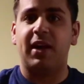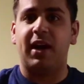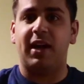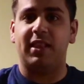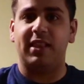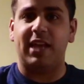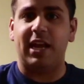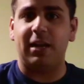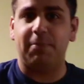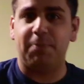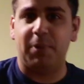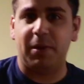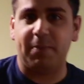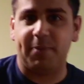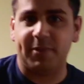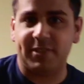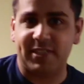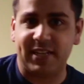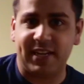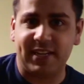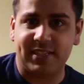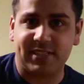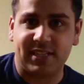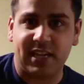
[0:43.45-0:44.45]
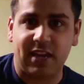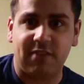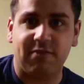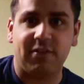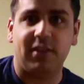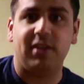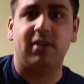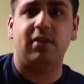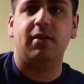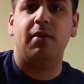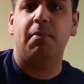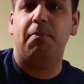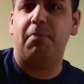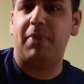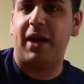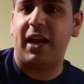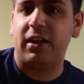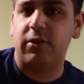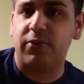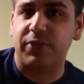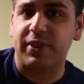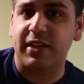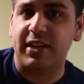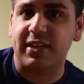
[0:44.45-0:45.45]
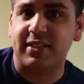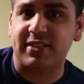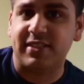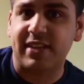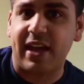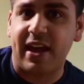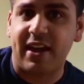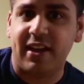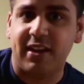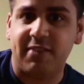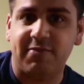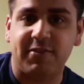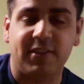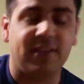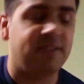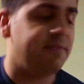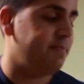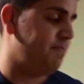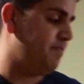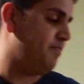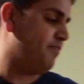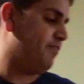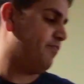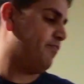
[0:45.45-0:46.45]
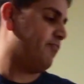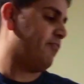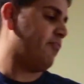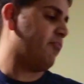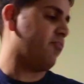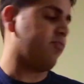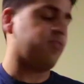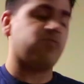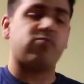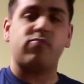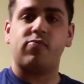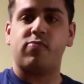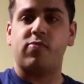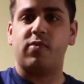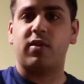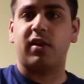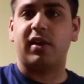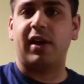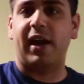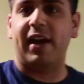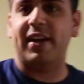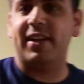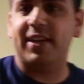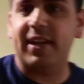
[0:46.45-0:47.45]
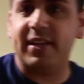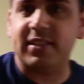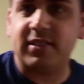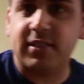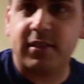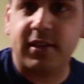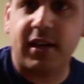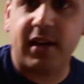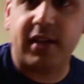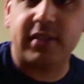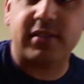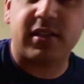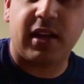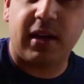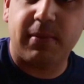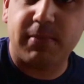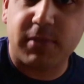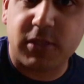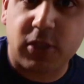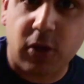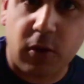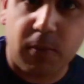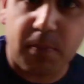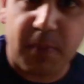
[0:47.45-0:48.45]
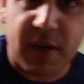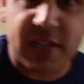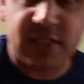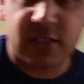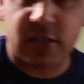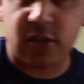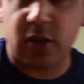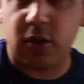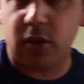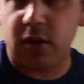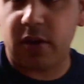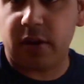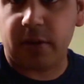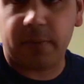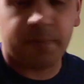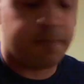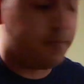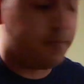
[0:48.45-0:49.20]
A lot of people say it's heavy. I don't think it's that heavy. I guess cause I'm so muscular.